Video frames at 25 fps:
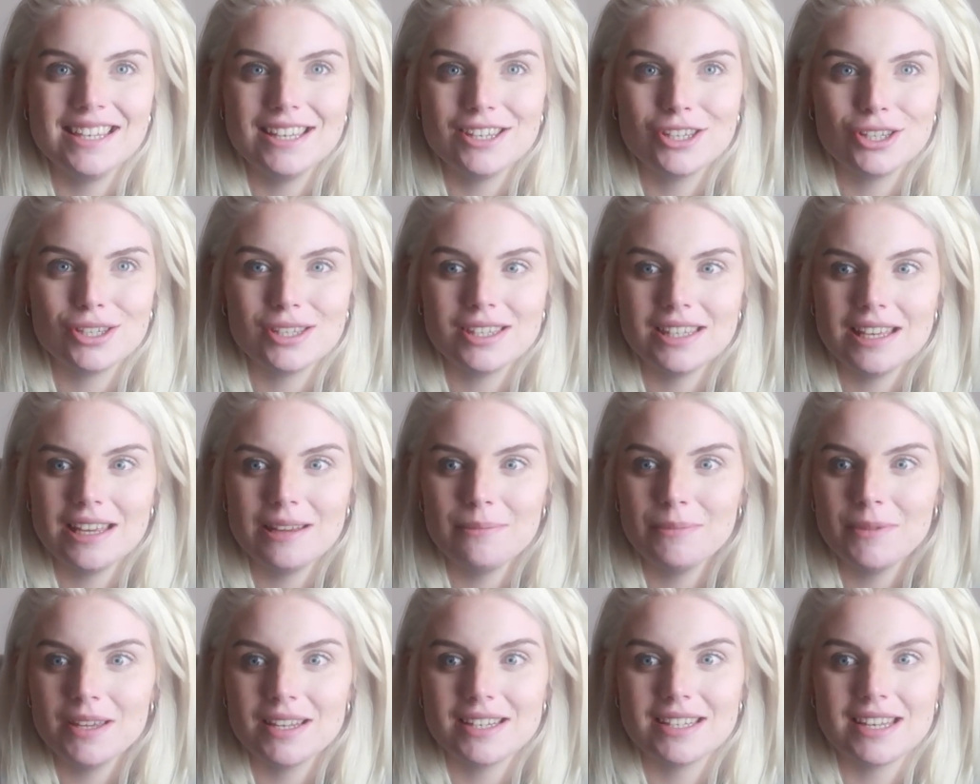it just
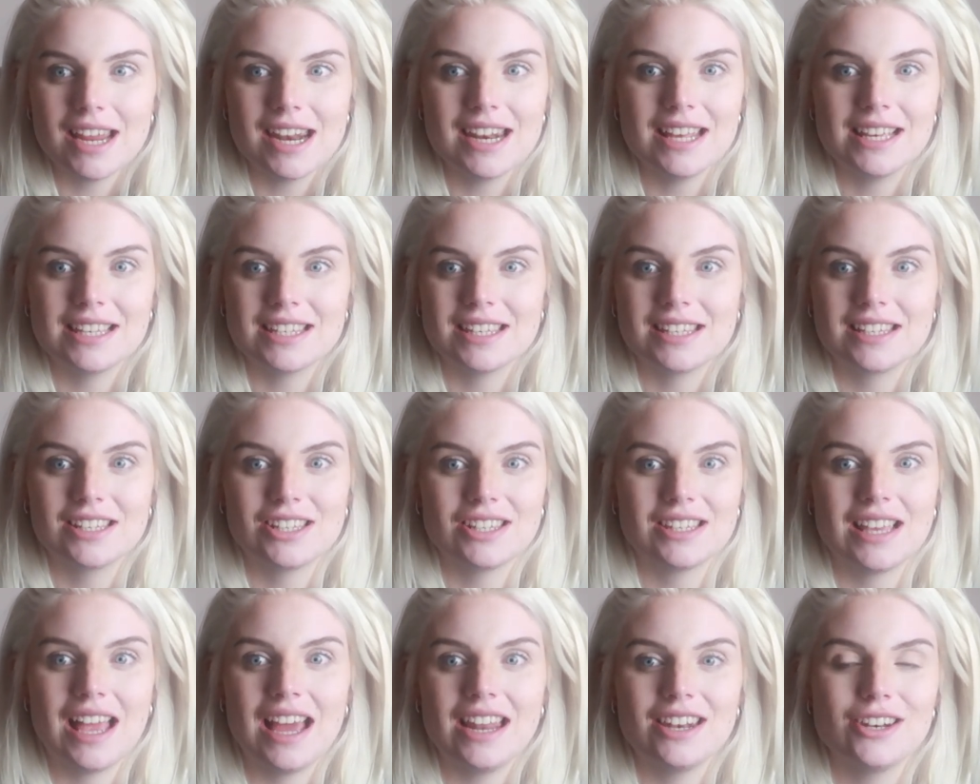seemed that Dennis
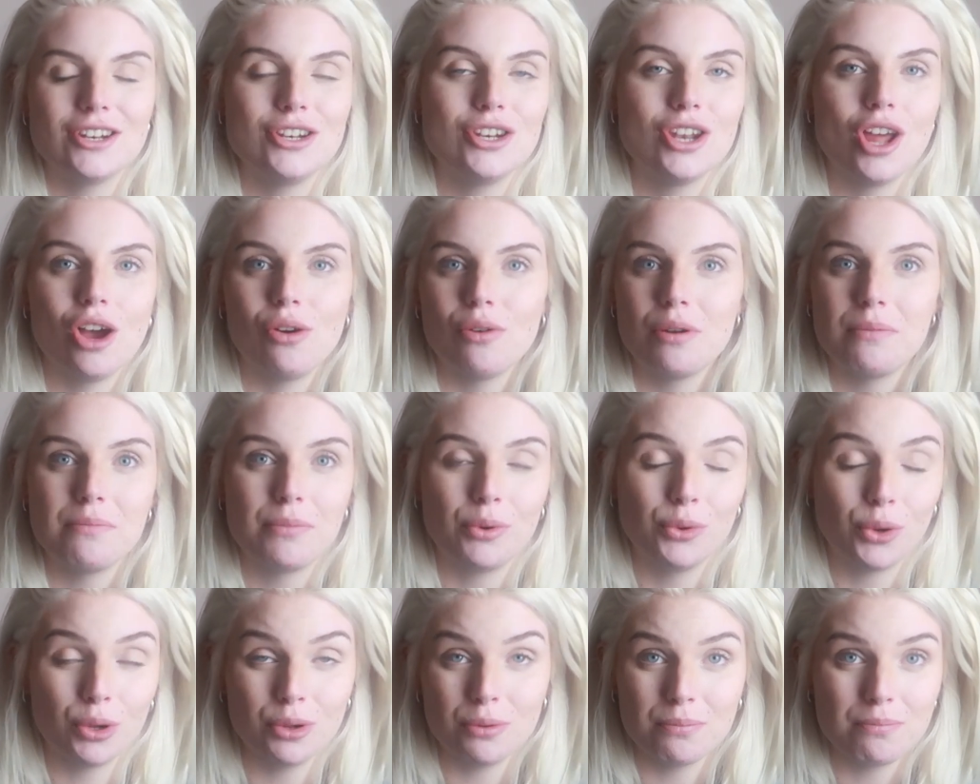just had no
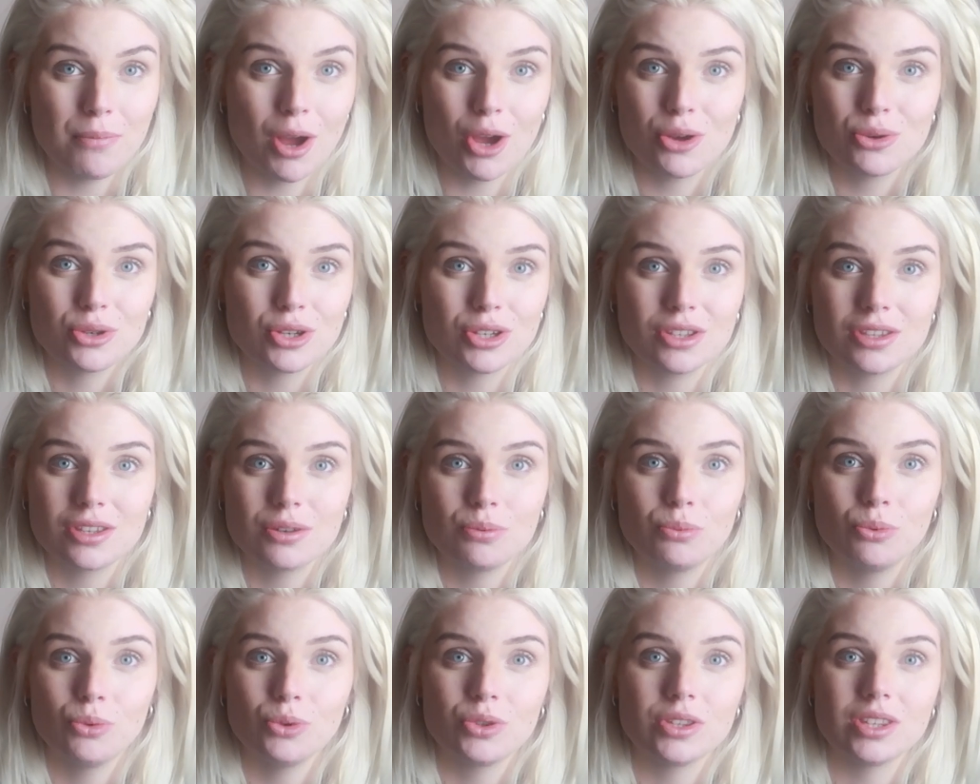emotion
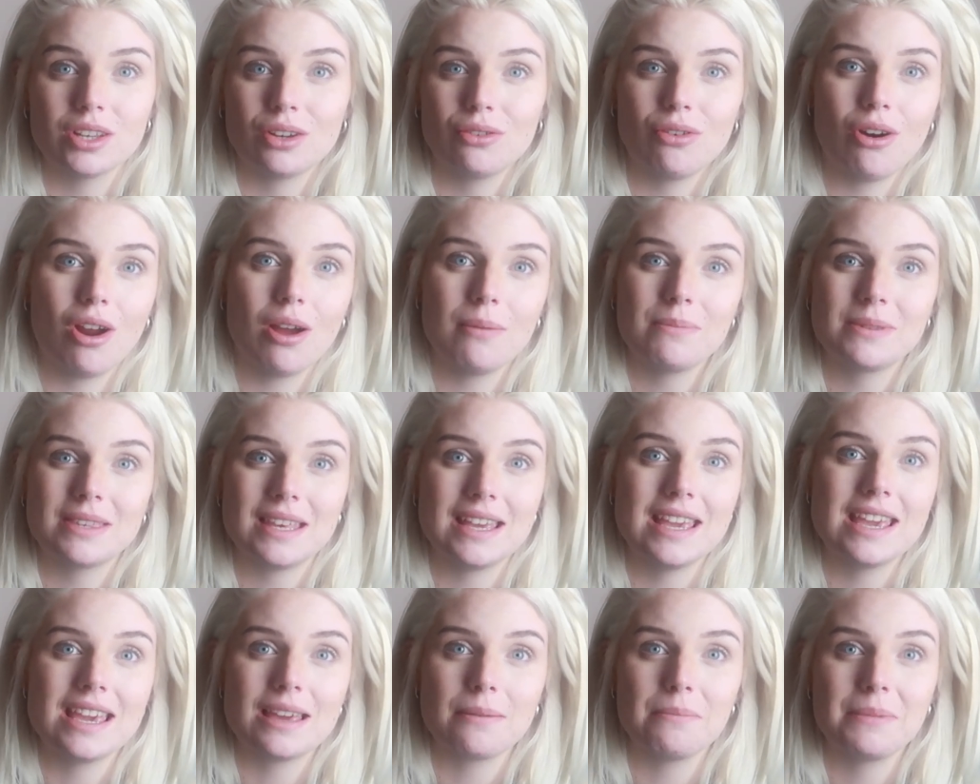towards the crimes
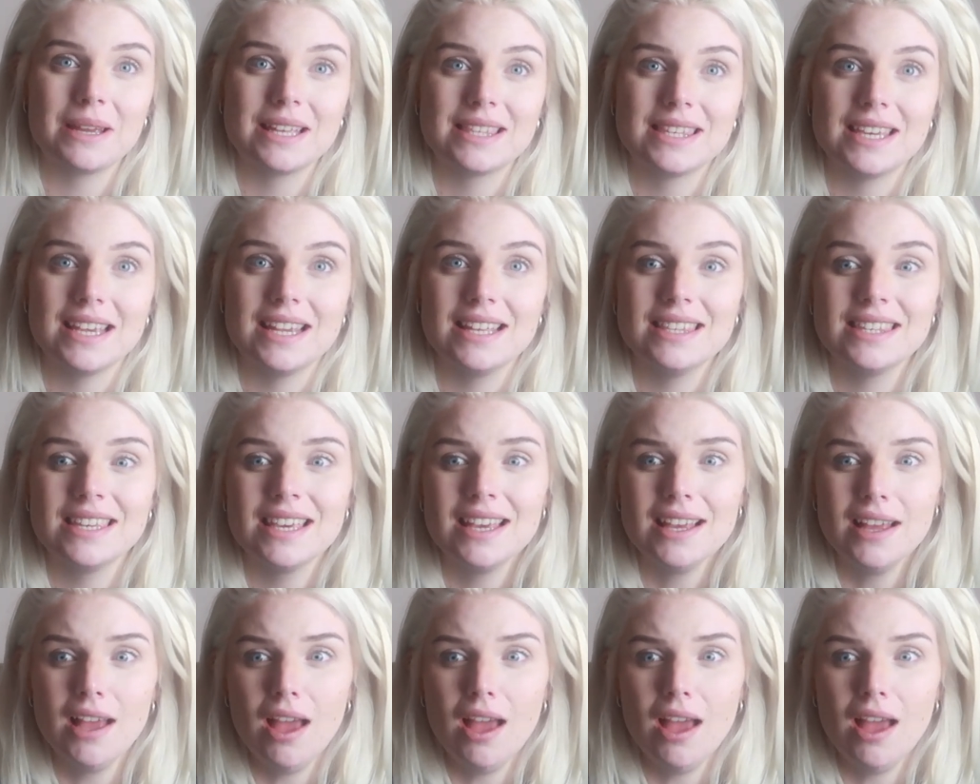that he committed,